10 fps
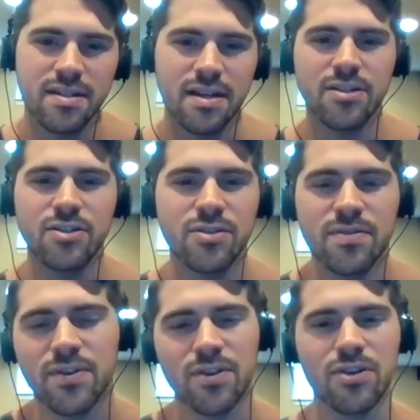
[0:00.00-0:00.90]
Use it
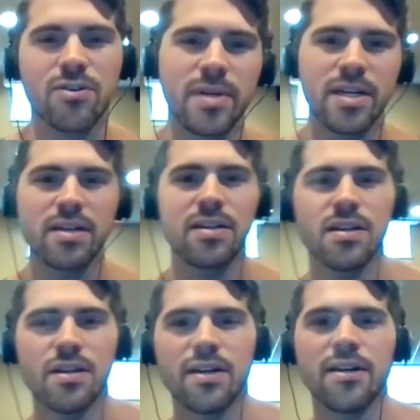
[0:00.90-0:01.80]
for a little bit.
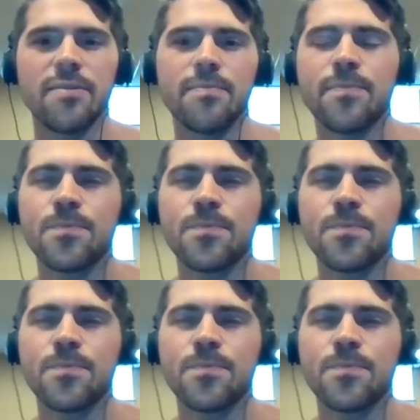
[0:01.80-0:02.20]
Right.